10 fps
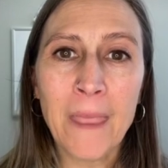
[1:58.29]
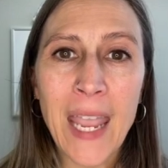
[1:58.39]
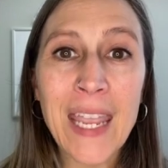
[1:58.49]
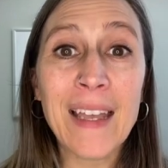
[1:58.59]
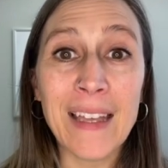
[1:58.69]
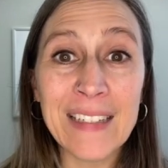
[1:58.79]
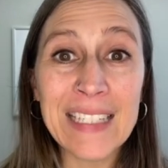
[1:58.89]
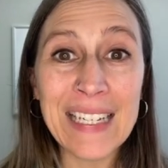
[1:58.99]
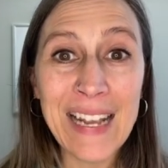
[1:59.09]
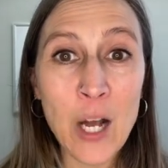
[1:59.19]
and
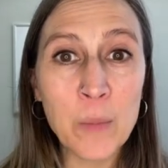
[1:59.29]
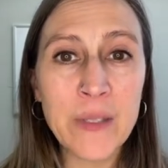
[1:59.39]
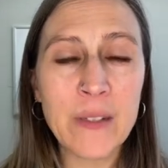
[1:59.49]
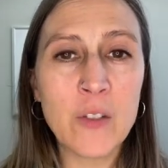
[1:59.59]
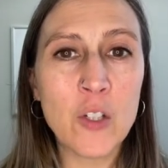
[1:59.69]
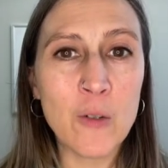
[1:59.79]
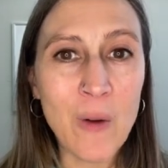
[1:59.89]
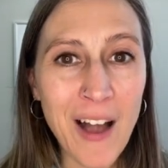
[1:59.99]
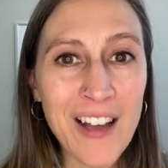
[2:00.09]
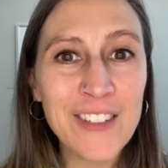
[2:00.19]
it helps us to
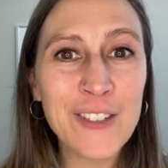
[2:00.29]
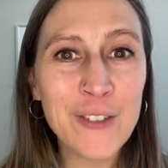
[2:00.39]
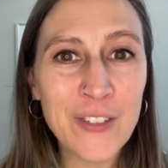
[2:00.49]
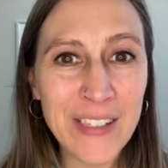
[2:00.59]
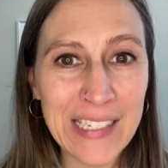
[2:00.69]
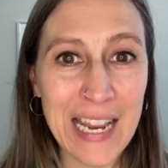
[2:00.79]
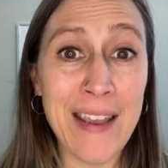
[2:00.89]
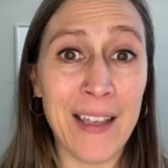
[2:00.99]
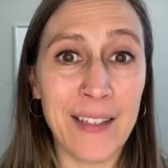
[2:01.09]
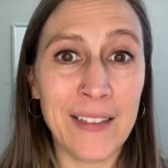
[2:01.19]

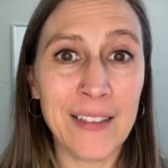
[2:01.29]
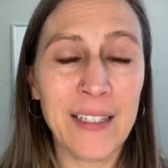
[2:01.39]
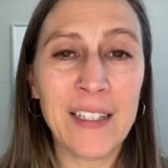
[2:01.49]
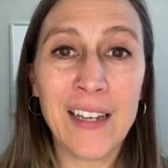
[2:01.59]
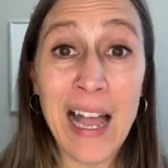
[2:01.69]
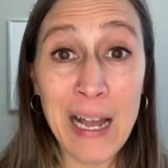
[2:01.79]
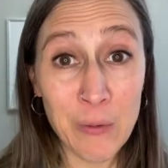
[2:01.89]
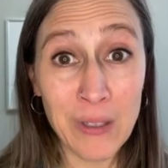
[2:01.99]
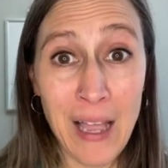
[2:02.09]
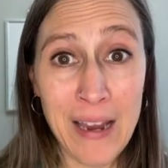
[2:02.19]
understand
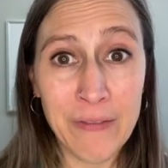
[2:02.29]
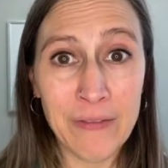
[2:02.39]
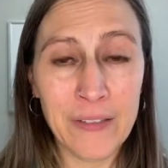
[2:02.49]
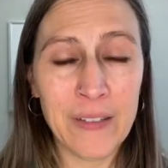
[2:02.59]
our life